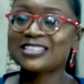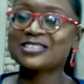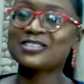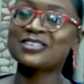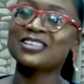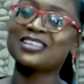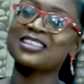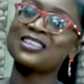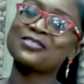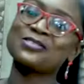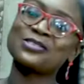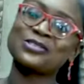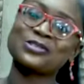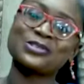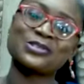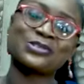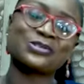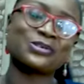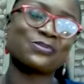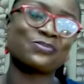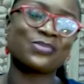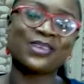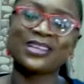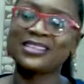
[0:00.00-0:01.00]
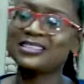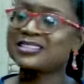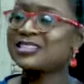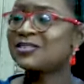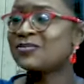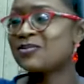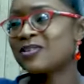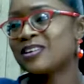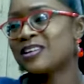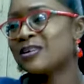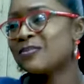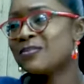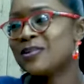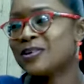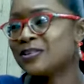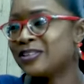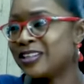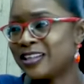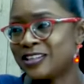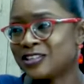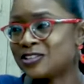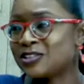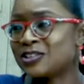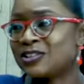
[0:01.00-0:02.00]
I saw that there was just something different
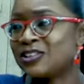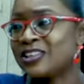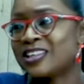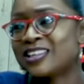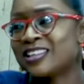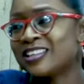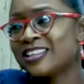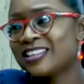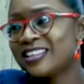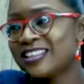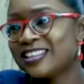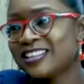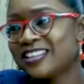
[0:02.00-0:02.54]
about Nigeria.